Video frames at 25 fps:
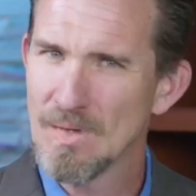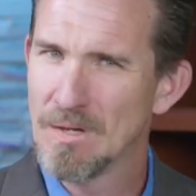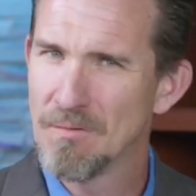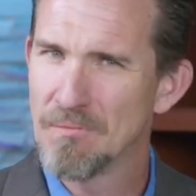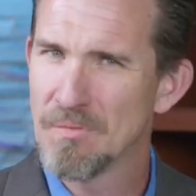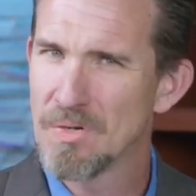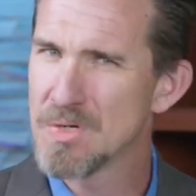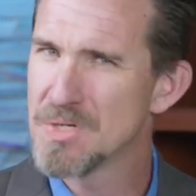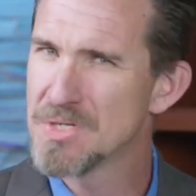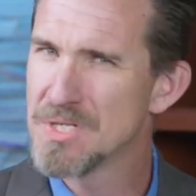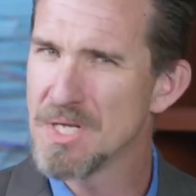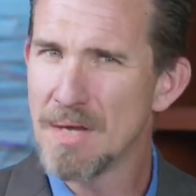
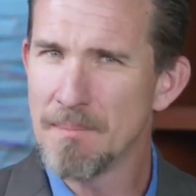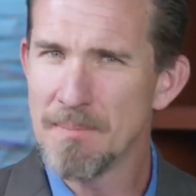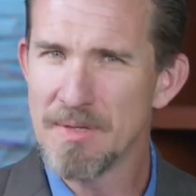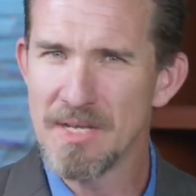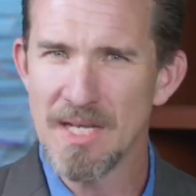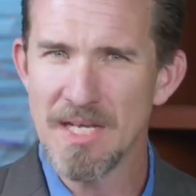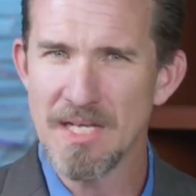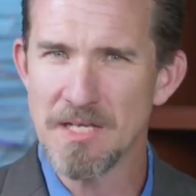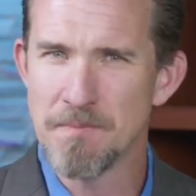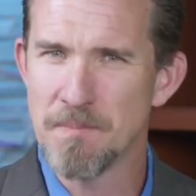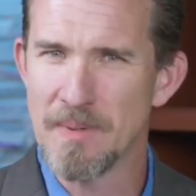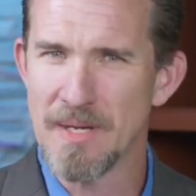for some of
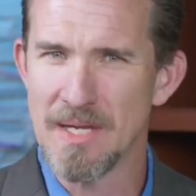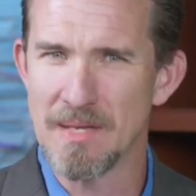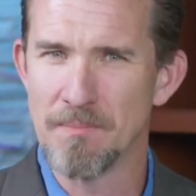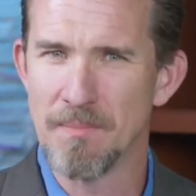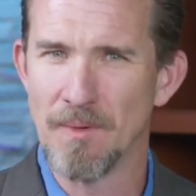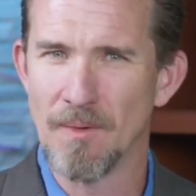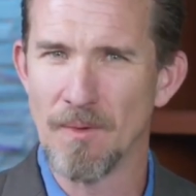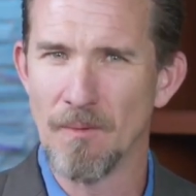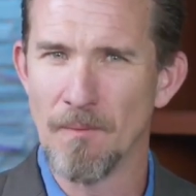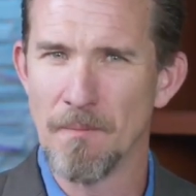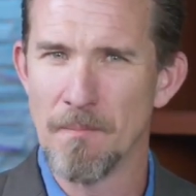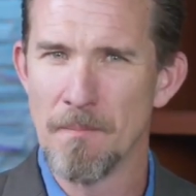these
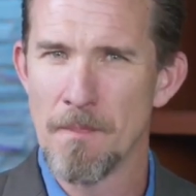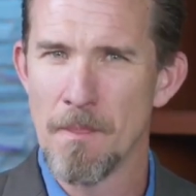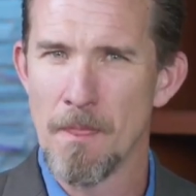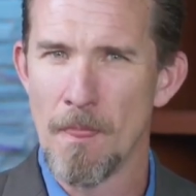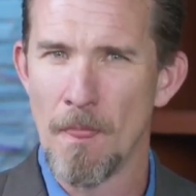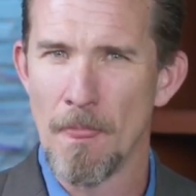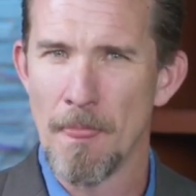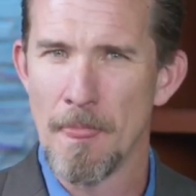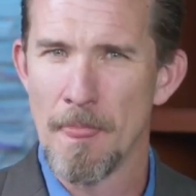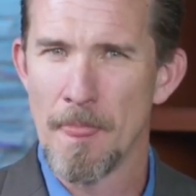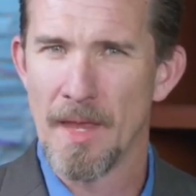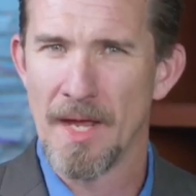people
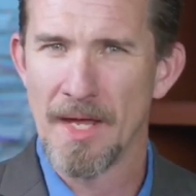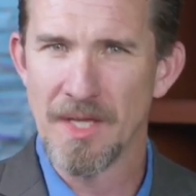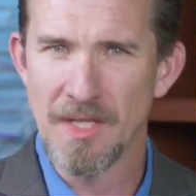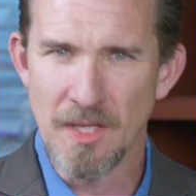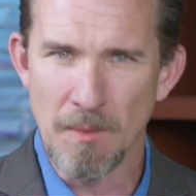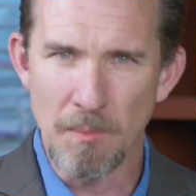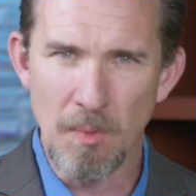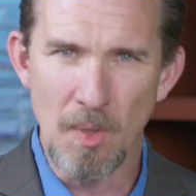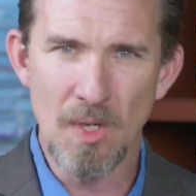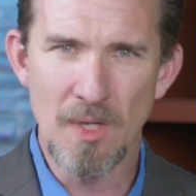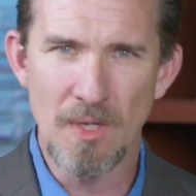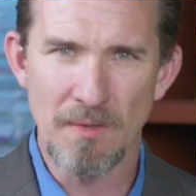in
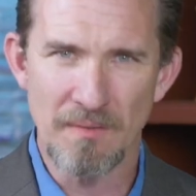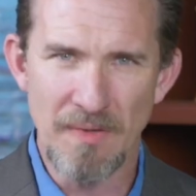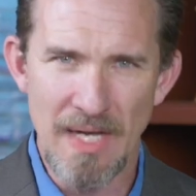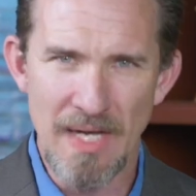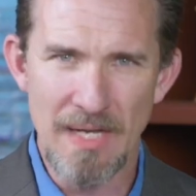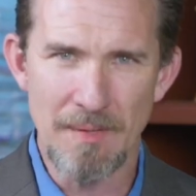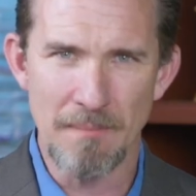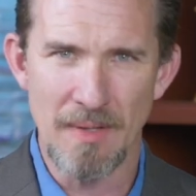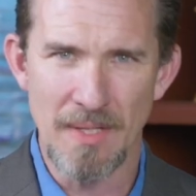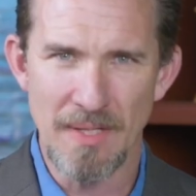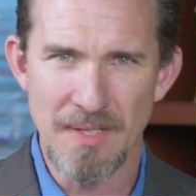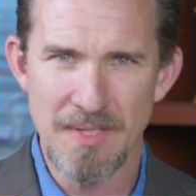the book of
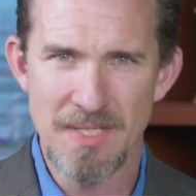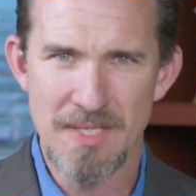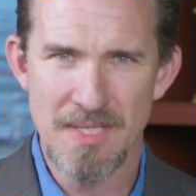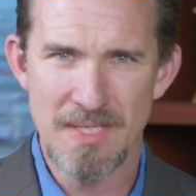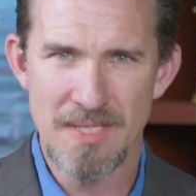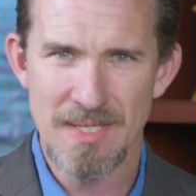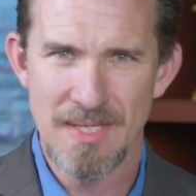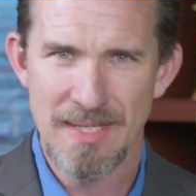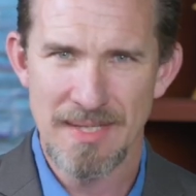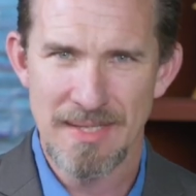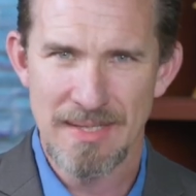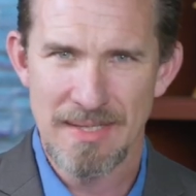
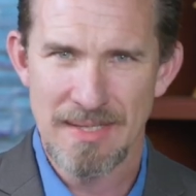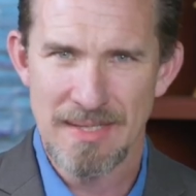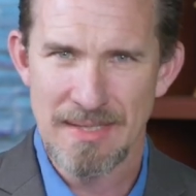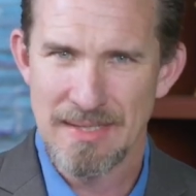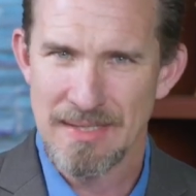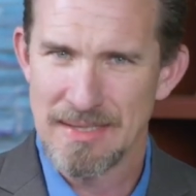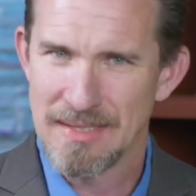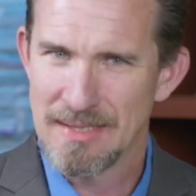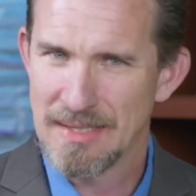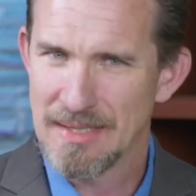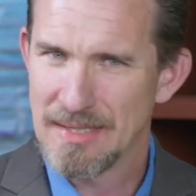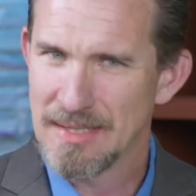Amos,
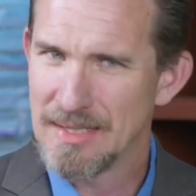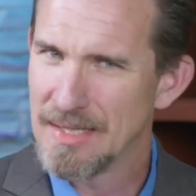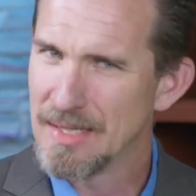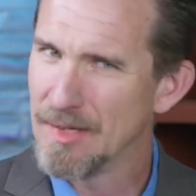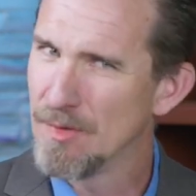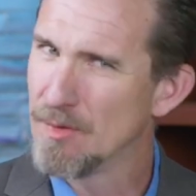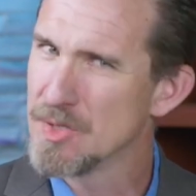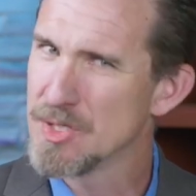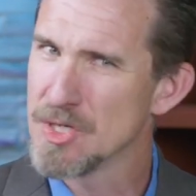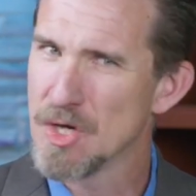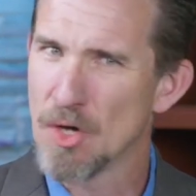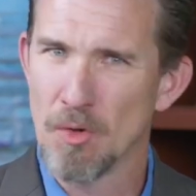it
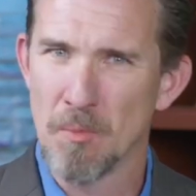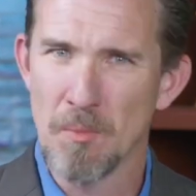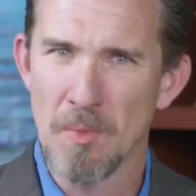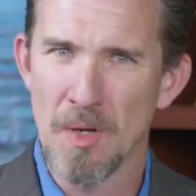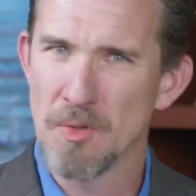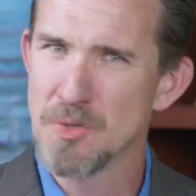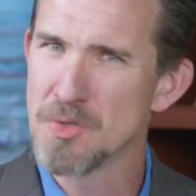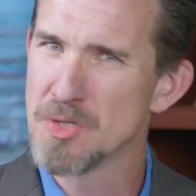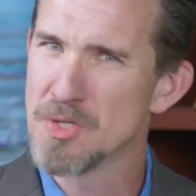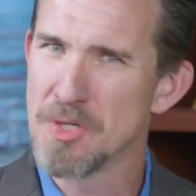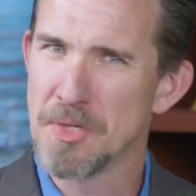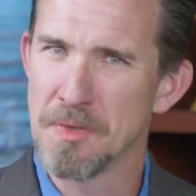was
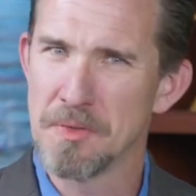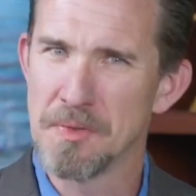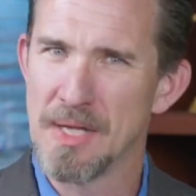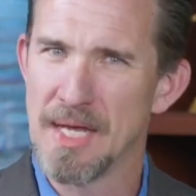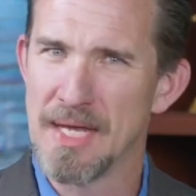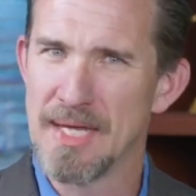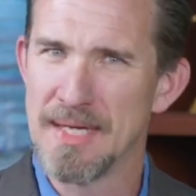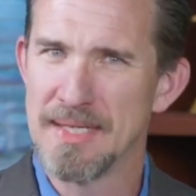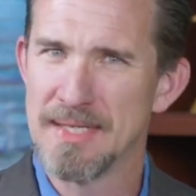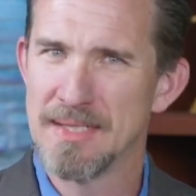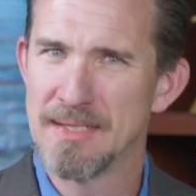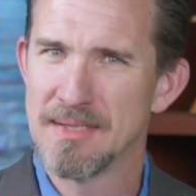almost too
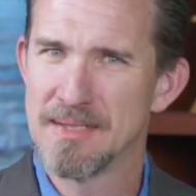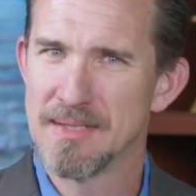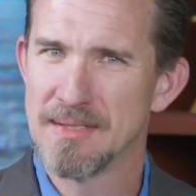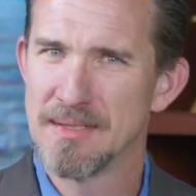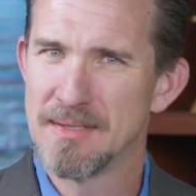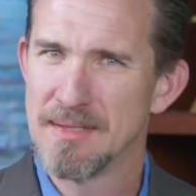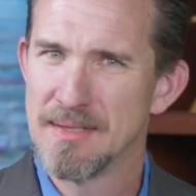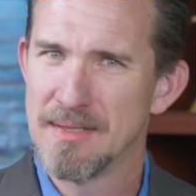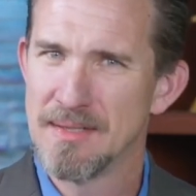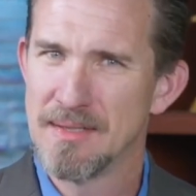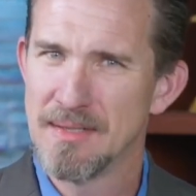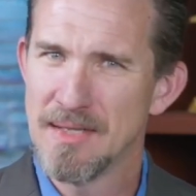late.
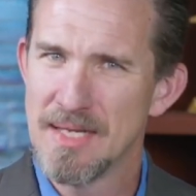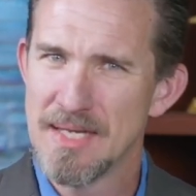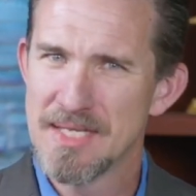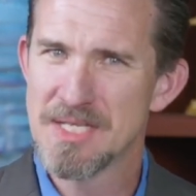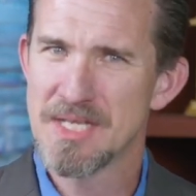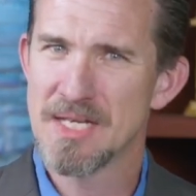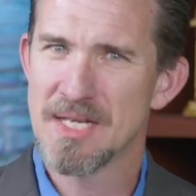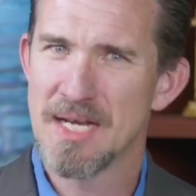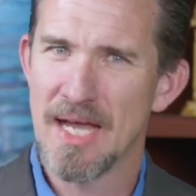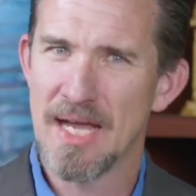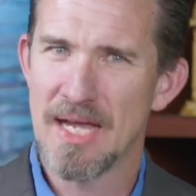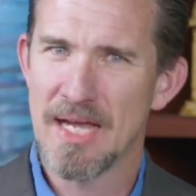
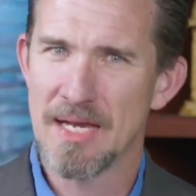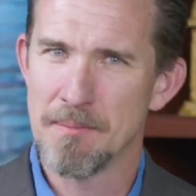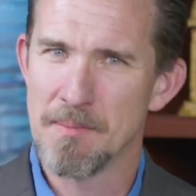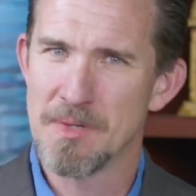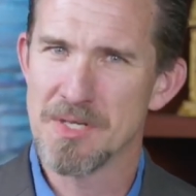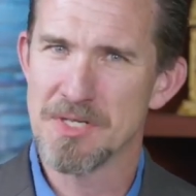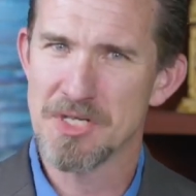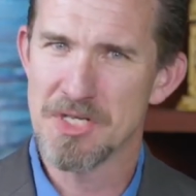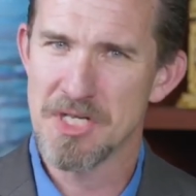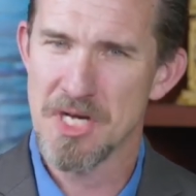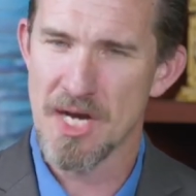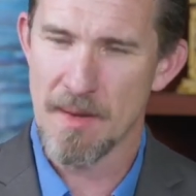Listen to
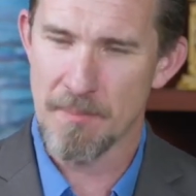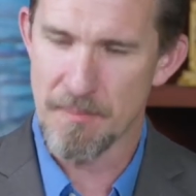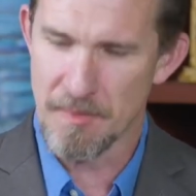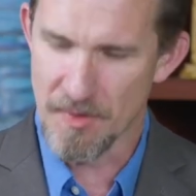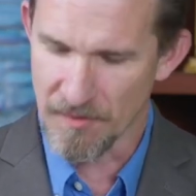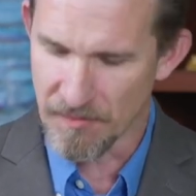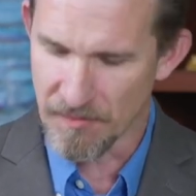Amos chapter